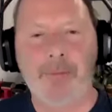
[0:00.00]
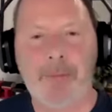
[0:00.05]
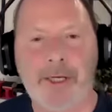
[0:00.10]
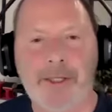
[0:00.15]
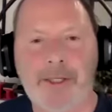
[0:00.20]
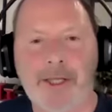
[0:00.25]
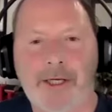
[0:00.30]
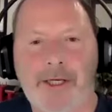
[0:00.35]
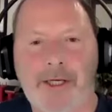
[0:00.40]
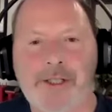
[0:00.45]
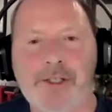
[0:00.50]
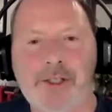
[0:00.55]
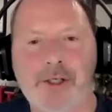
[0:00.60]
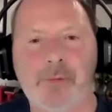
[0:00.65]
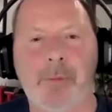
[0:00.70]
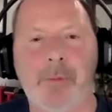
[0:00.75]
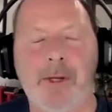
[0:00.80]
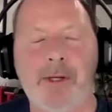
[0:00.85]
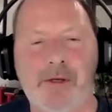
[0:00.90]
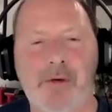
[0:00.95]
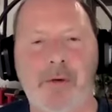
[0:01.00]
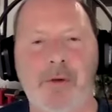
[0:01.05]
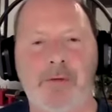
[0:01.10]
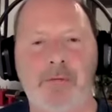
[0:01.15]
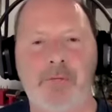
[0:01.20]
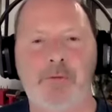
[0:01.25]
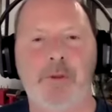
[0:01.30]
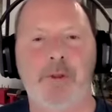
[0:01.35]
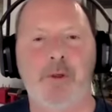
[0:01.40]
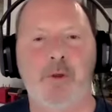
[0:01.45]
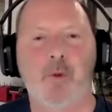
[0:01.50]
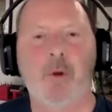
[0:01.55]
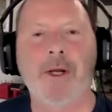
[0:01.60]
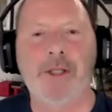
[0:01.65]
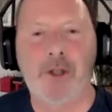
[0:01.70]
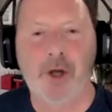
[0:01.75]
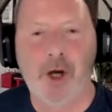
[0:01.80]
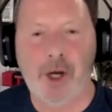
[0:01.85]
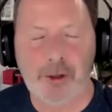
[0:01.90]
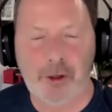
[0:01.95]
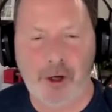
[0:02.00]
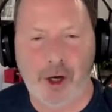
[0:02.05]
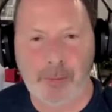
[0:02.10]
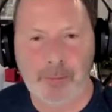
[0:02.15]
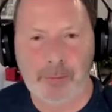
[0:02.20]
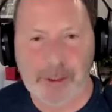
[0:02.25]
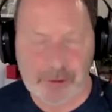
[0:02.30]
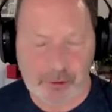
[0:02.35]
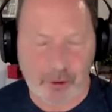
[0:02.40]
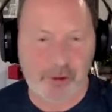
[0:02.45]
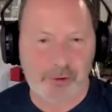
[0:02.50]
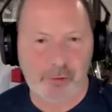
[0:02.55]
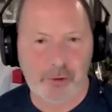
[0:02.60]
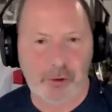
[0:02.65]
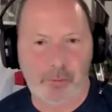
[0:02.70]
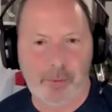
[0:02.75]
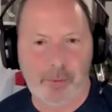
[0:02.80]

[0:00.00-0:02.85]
make that easier by going to fitter1.com. That's also our